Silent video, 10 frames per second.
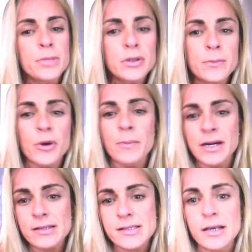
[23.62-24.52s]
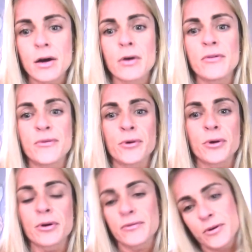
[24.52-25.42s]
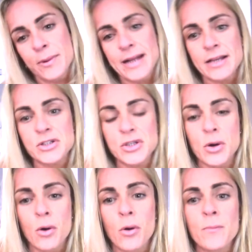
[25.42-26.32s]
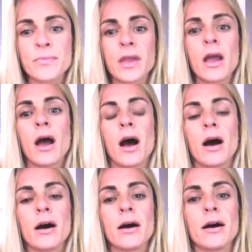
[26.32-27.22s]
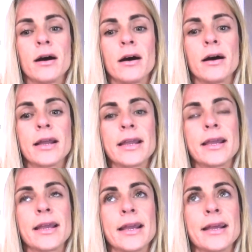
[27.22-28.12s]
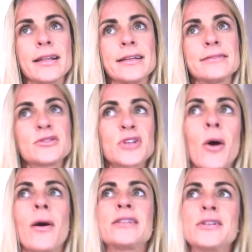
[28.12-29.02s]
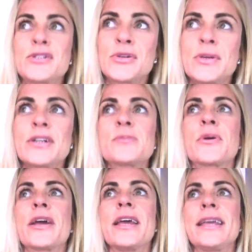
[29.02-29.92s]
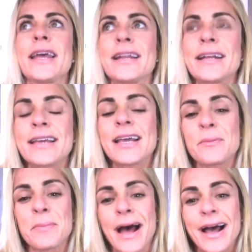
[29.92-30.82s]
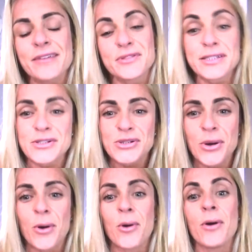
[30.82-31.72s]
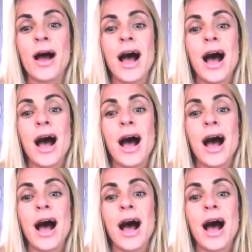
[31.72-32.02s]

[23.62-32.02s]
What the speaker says: build more muscle for my next show. And so I took 2 years break and then I came back for this show.